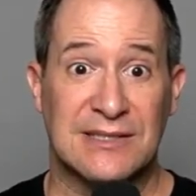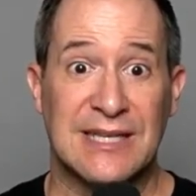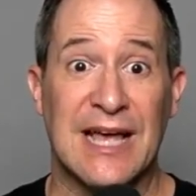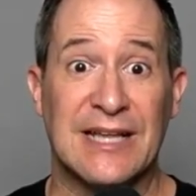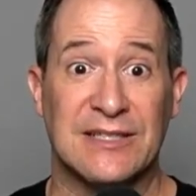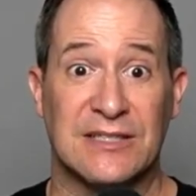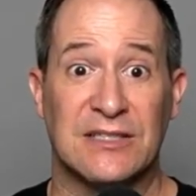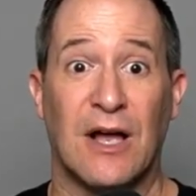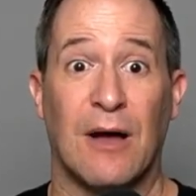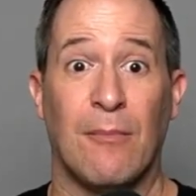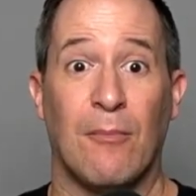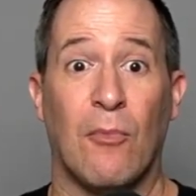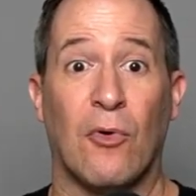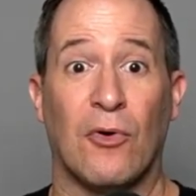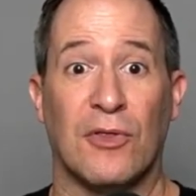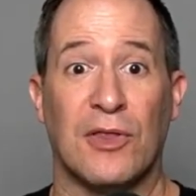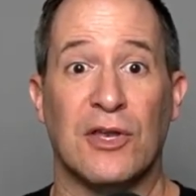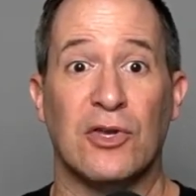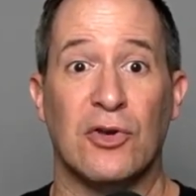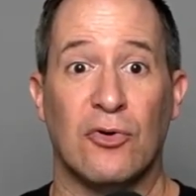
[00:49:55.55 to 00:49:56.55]
tense up
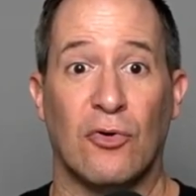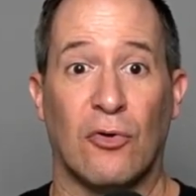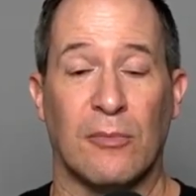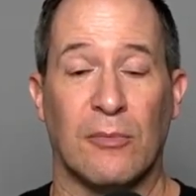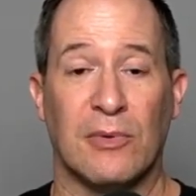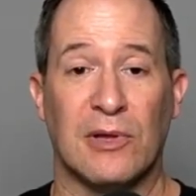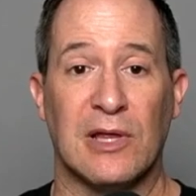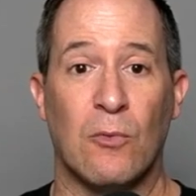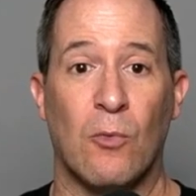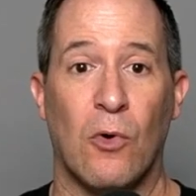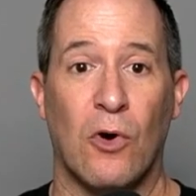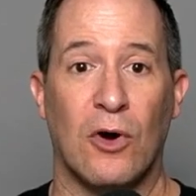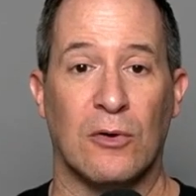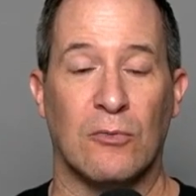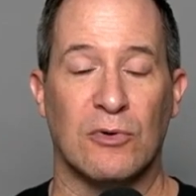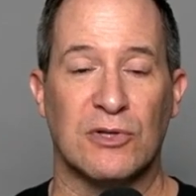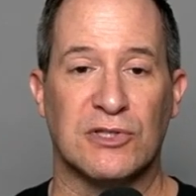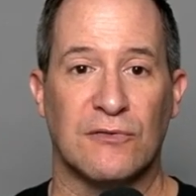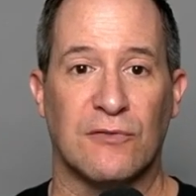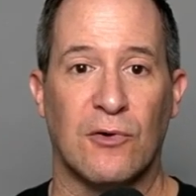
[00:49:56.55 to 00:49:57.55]
more than you normally
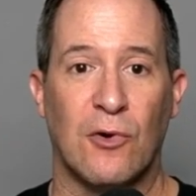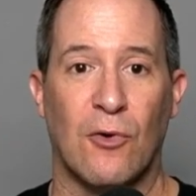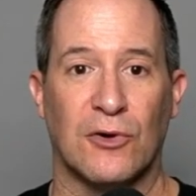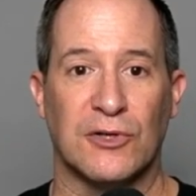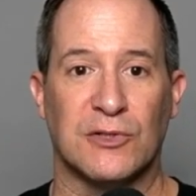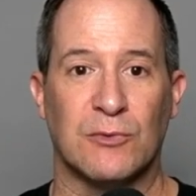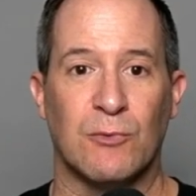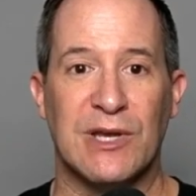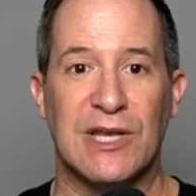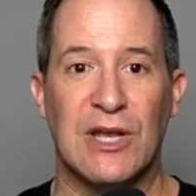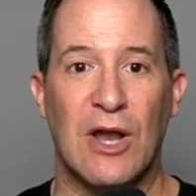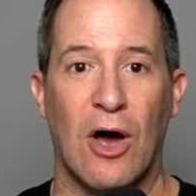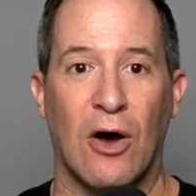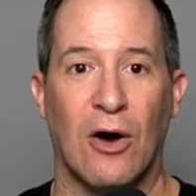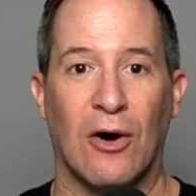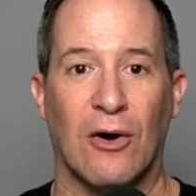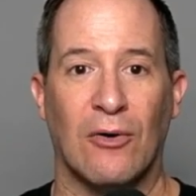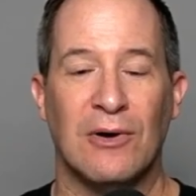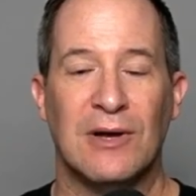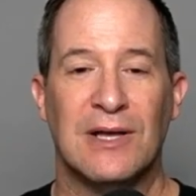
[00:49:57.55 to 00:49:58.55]
would, which of course we
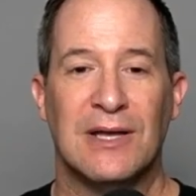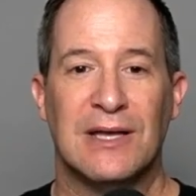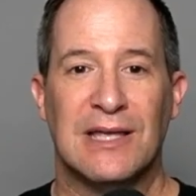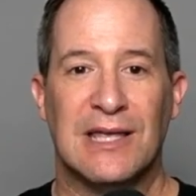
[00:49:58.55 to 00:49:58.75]
know,